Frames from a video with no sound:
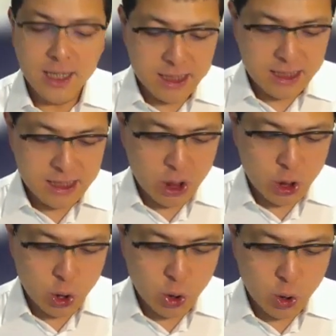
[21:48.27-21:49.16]

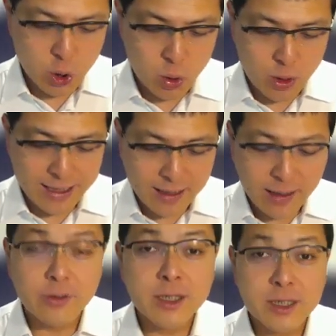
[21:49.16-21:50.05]
So I think
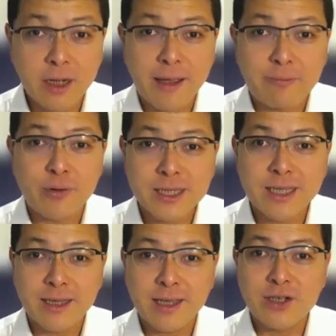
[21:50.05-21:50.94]
I will stop my
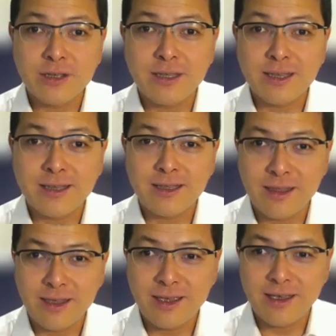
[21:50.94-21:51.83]
presentation
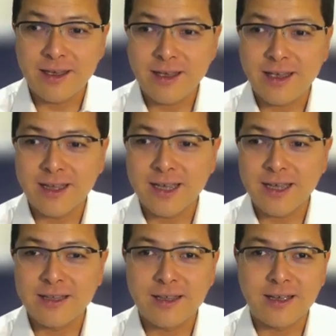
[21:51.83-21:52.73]
here and
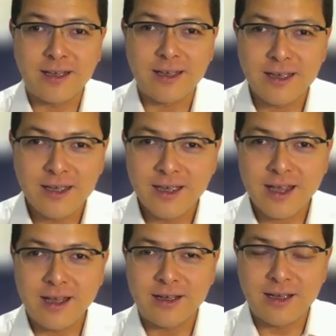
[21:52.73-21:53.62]
then
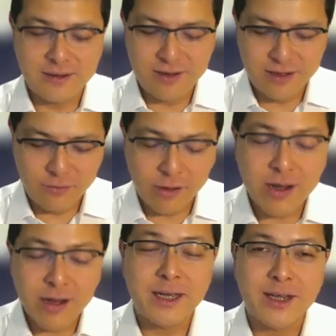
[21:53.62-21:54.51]

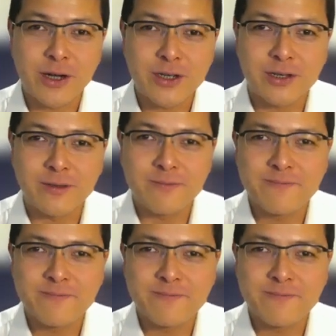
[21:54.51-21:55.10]
welcome any question.